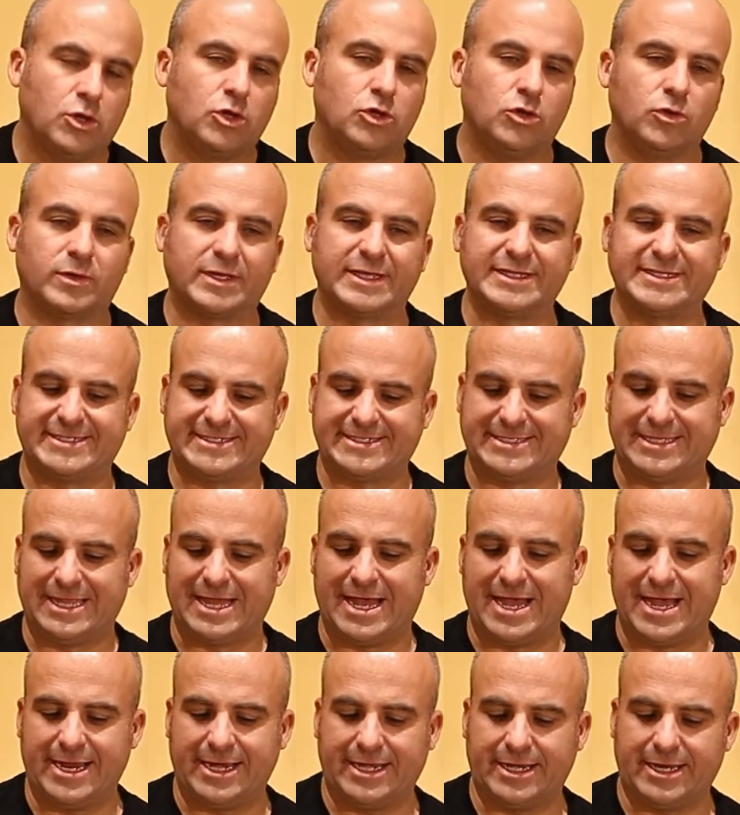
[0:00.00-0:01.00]
You can
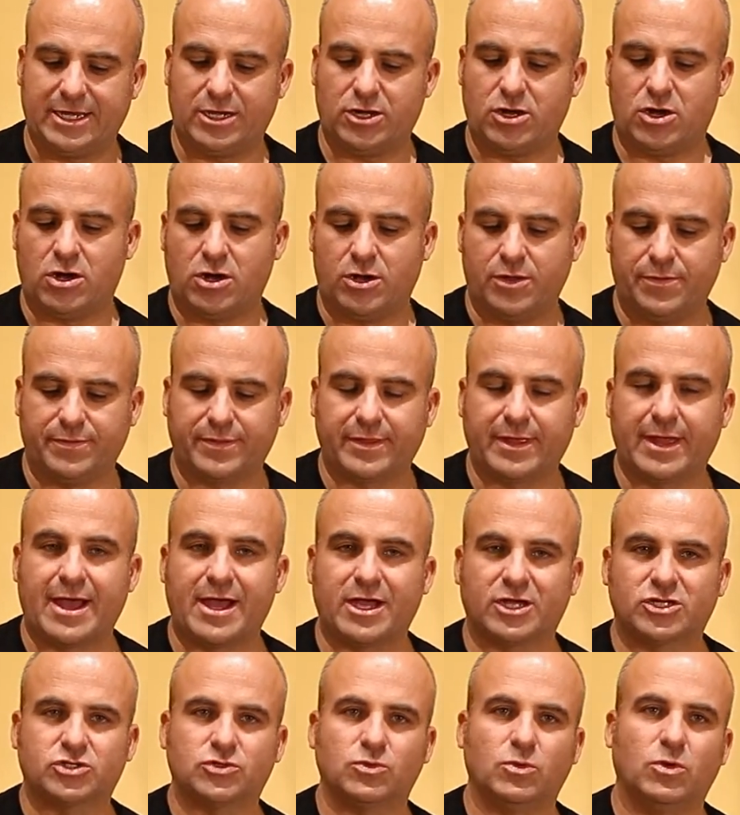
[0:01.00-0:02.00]
slide it on the
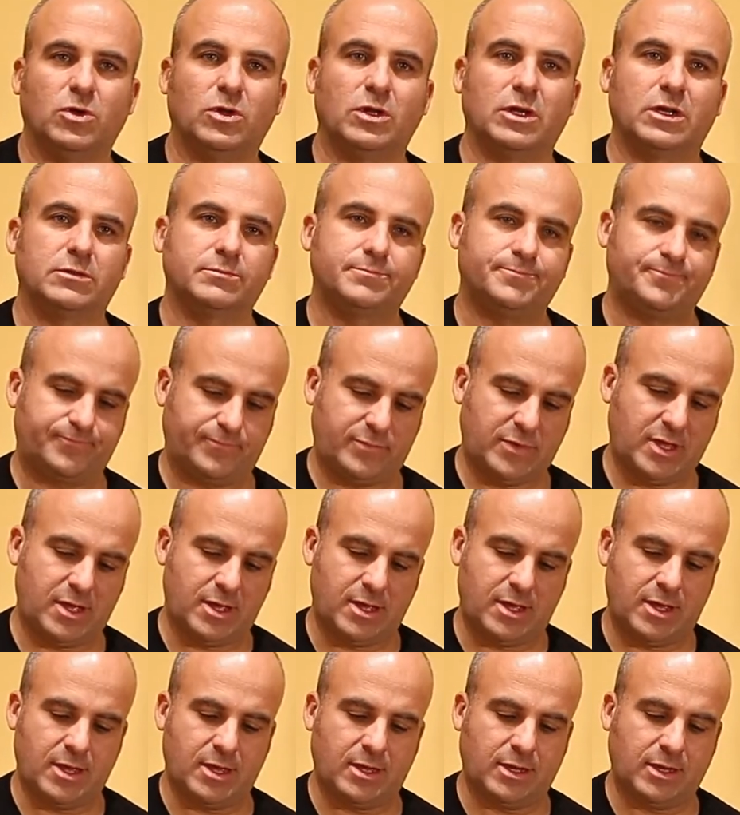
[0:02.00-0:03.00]
actual
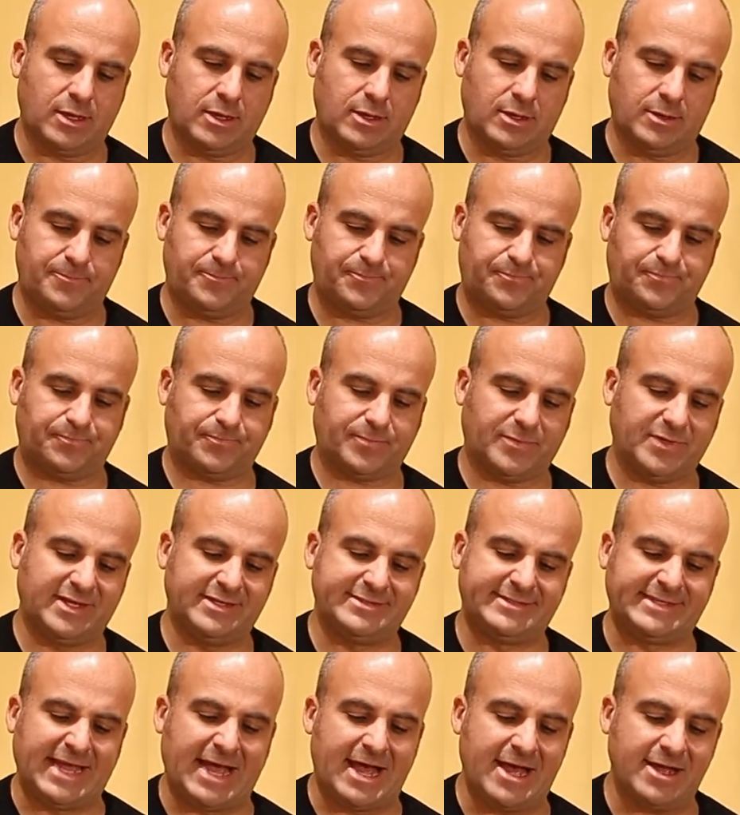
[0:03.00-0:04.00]

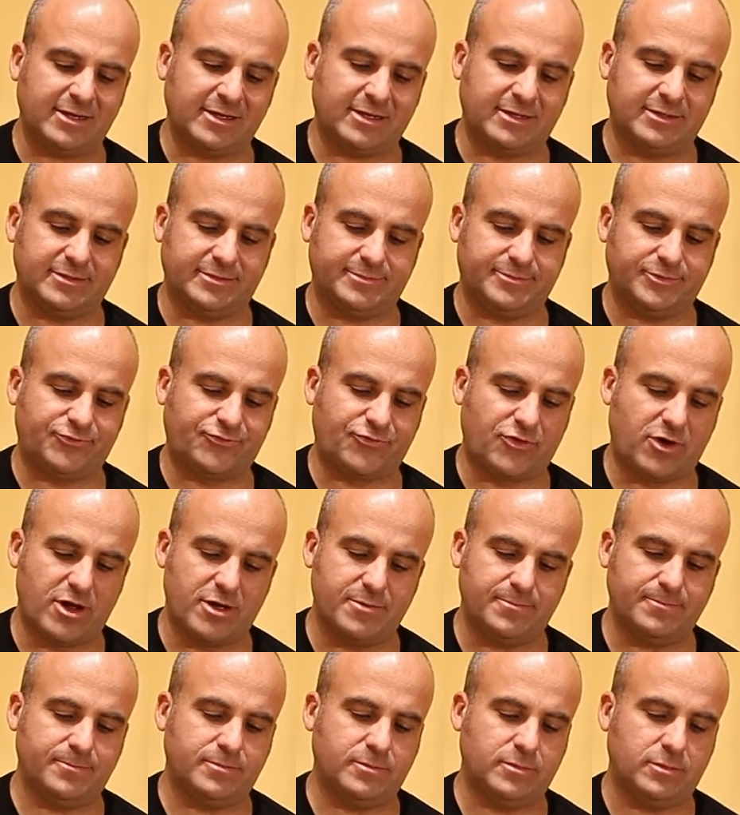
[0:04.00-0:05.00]
KTAK
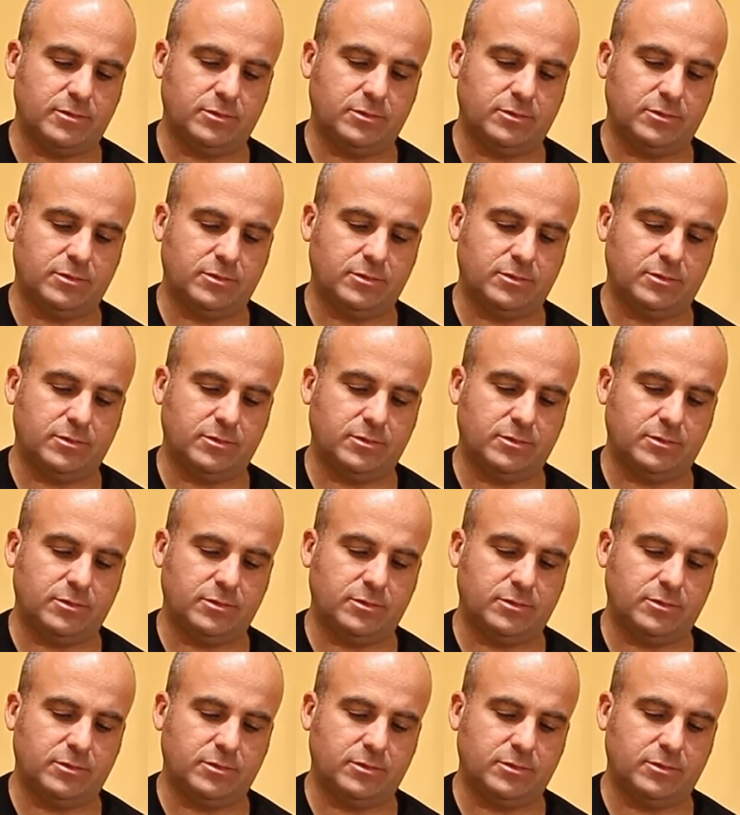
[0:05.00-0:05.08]
drum.